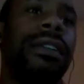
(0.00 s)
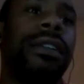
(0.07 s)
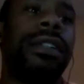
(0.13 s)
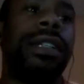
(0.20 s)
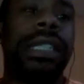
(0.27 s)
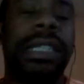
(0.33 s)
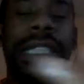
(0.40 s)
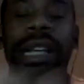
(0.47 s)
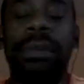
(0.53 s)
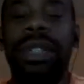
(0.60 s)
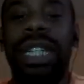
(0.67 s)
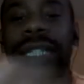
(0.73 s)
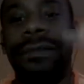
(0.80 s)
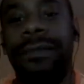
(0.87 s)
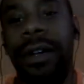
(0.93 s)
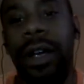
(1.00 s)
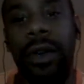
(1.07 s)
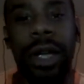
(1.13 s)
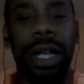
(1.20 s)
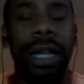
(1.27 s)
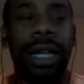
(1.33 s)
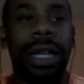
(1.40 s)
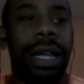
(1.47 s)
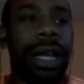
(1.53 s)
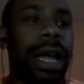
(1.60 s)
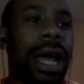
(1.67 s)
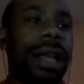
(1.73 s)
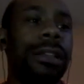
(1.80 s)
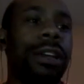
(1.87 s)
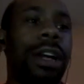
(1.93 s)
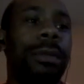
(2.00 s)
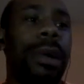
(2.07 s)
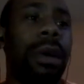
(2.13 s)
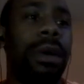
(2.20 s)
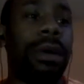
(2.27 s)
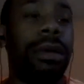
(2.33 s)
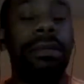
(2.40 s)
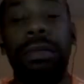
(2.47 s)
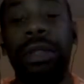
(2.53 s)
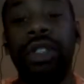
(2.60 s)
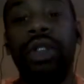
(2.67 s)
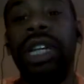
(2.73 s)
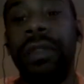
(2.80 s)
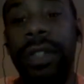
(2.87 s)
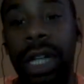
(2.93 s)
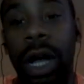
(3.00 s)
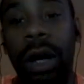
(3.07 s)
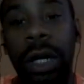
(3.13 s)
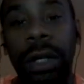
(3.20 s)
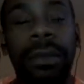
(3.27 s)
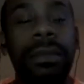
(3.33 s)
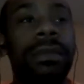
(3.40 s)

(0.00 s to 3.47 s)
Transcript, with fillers: the subjects vary. I talk about majority of it's art.